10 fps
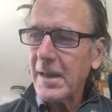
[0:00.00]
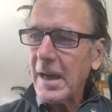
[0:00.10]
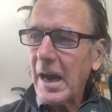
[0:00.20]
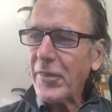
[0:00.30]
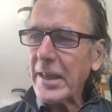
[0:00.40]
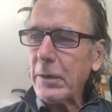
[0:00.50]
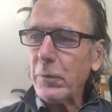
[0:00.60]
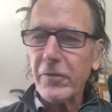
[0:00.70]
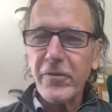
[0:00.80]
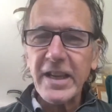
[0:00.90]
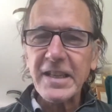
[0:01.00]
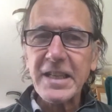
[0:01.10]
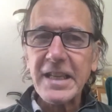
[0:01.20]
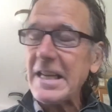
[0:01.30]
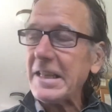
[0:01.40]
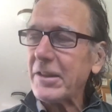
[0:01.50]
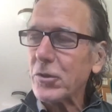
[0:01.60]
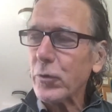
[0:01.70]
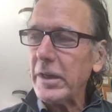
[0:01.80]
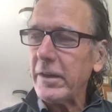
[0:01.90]
I think he would forget to eat
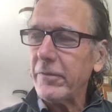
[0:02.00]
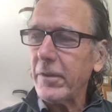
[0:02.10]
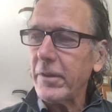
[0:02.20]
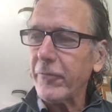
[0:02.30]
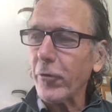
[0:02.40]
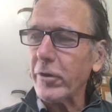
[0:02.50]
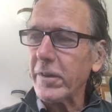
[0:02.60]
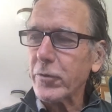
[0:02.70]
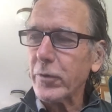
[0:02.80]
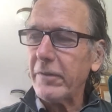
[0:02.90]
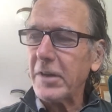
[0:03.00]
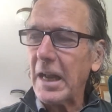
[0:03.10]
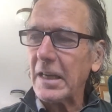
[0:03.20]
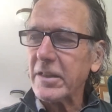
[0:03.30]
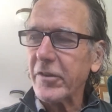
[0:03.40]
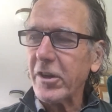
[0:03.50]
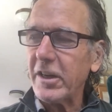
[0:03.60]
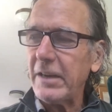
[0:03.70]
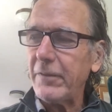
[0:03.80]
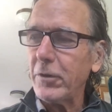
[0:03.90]
the fruit of the tree of knowledge of good and
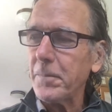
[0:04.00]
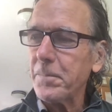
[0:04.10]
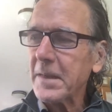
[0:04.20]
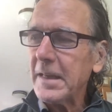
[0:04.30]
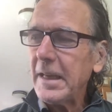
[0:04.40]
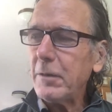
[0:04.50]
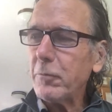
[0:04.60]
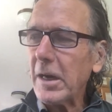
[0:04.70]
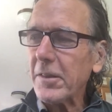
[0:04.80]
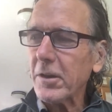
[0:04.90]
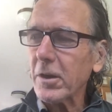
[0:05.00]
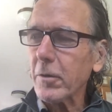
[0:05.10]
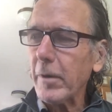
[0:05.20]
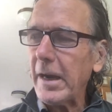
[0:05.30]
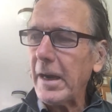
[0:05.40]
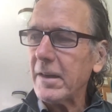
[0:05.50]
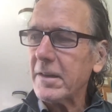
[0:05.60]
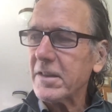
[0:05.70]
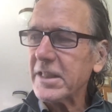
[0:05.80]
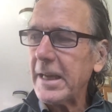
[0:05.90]
evil. He'd rather look around
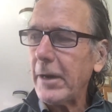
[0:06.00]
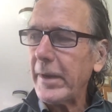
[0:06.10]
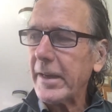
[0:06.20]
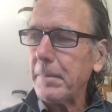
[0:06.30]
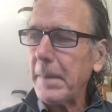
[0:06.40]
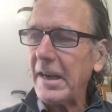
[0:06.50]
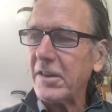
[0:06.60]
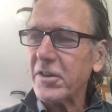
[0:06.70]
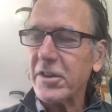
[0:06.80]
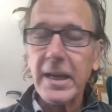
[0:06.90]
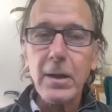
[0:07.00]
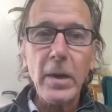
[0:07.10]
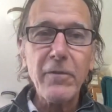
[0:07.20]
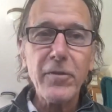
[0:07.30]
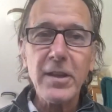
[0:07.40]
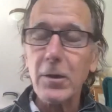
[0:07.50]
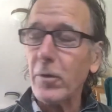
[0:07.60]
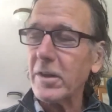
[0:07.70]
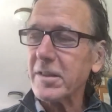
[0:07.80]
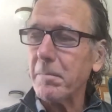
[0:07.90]
to see how he could manage to take away from the
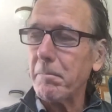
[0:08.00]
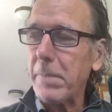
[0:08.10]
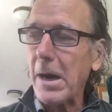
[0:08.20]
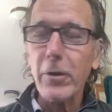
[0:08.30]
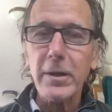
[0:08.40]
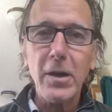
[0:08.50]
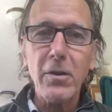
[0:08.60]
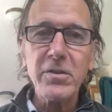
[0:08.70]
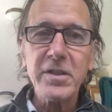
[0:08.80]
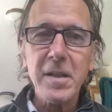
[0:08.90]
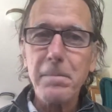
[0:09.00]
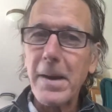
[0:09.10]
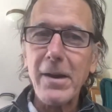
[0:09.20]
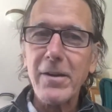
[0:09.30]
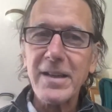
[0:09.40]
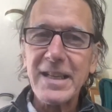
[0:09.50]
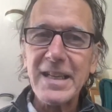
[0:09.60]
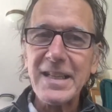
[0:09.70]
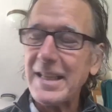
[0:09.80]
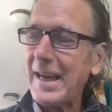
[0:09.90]
Lord some barrel loads of the
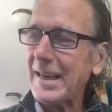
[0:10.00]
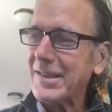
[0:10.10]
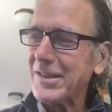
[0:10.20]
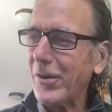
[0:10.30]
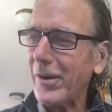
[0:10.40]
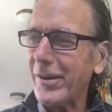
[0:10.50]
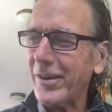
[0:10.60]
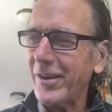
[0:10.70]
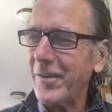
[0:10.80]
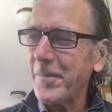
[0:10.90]
paradisiac soil.